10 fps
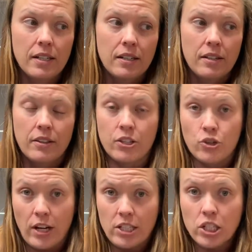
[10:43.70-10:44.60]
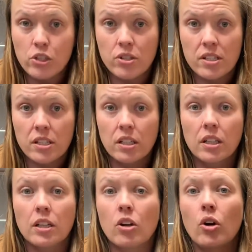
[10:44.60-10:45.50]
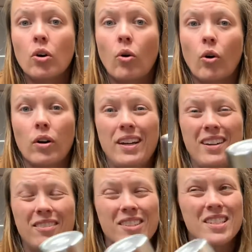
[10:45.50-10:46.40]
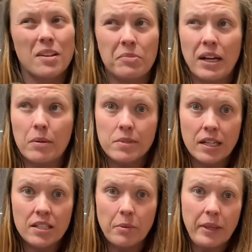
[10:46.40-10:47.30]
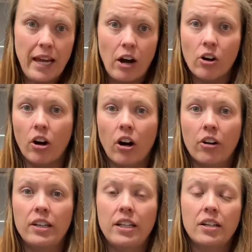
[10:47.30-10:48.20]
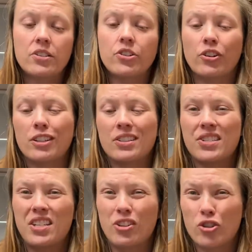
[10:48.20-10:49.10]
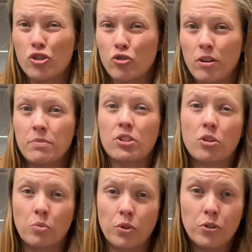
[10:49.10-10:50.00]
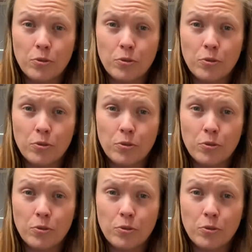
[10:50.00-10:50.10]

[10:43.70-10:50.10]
the translucent glitter, or even sometimes like some of the alcohol inks, you're gonna see those drips through